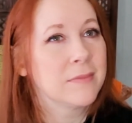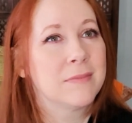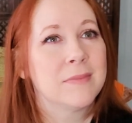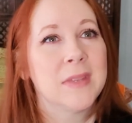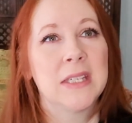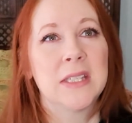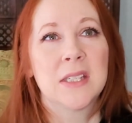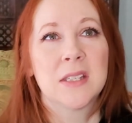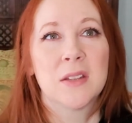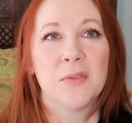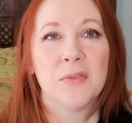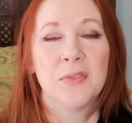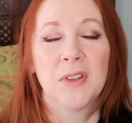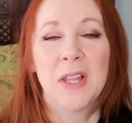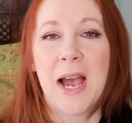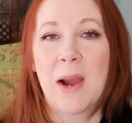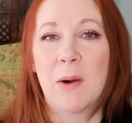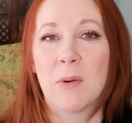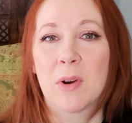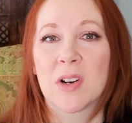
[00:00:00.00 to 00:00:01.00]
It's the
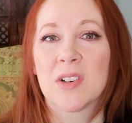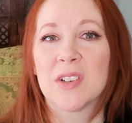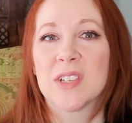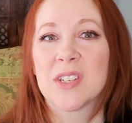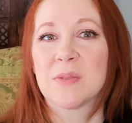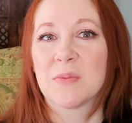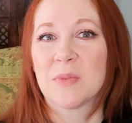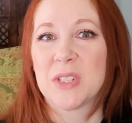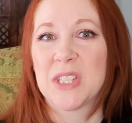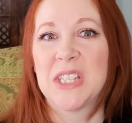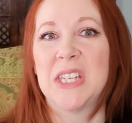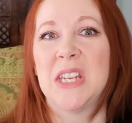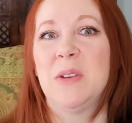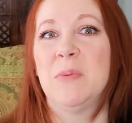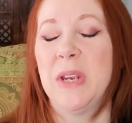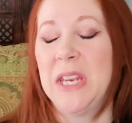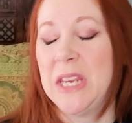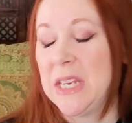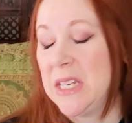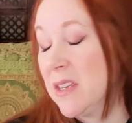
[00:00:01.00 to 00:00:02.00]
flowers with
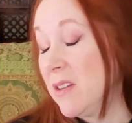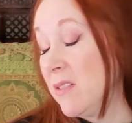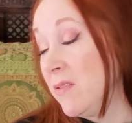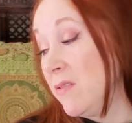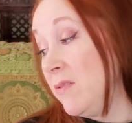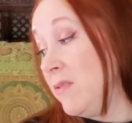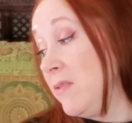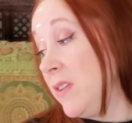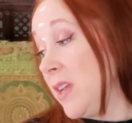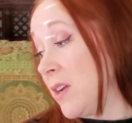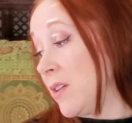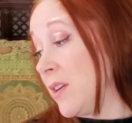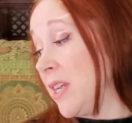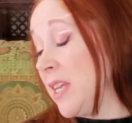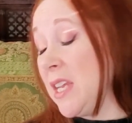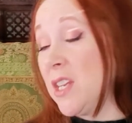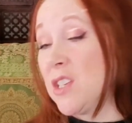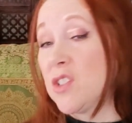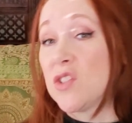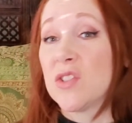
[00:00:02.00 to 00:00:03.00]
seaweed. Very
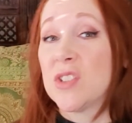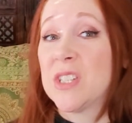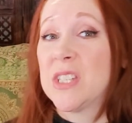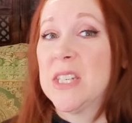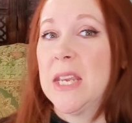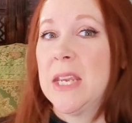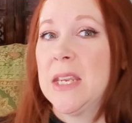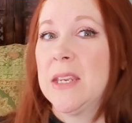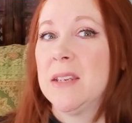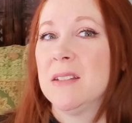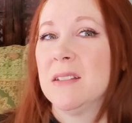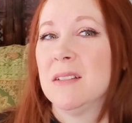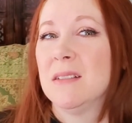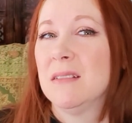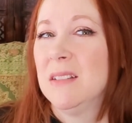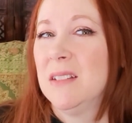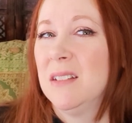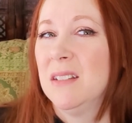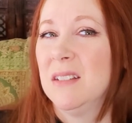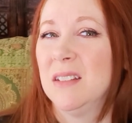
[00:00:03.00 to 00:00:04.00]
interesting.
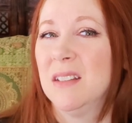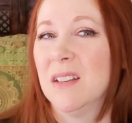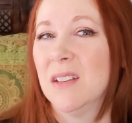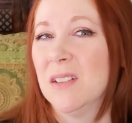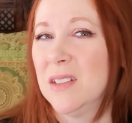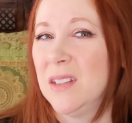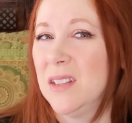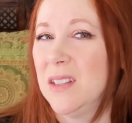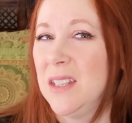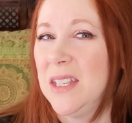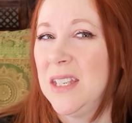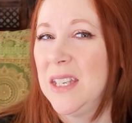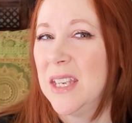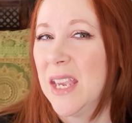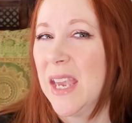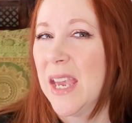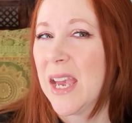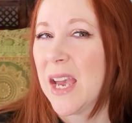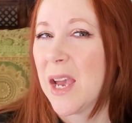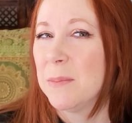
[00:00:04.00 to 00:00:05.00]

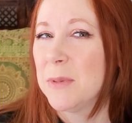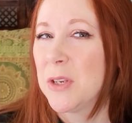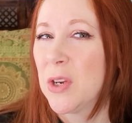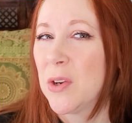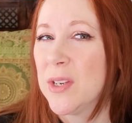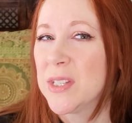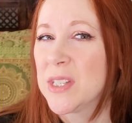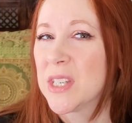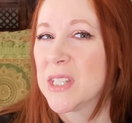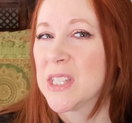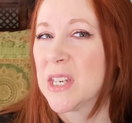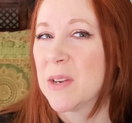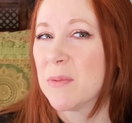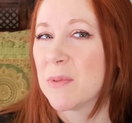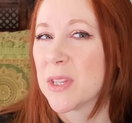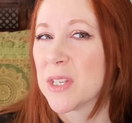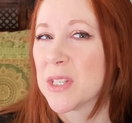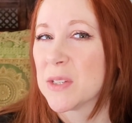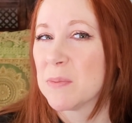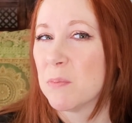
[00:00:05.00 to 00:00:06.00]
Yeah, I'm curious to see where
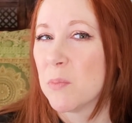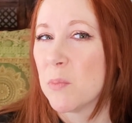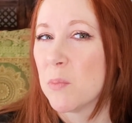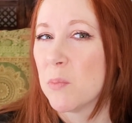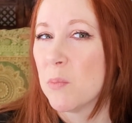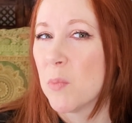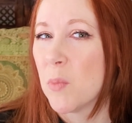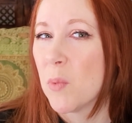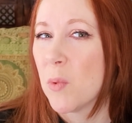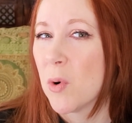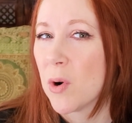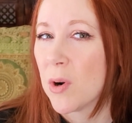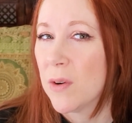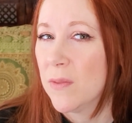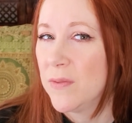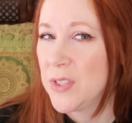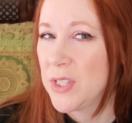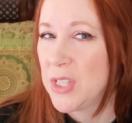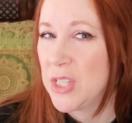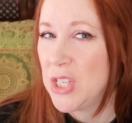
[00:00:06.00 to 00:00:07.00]
this
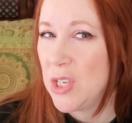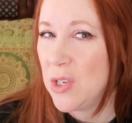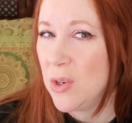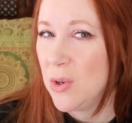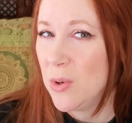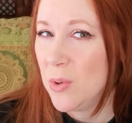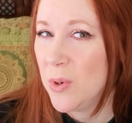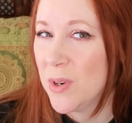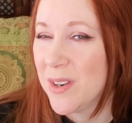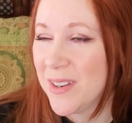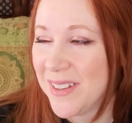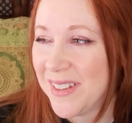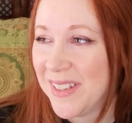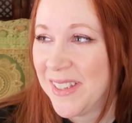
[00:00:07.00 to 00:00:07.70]
morphs to.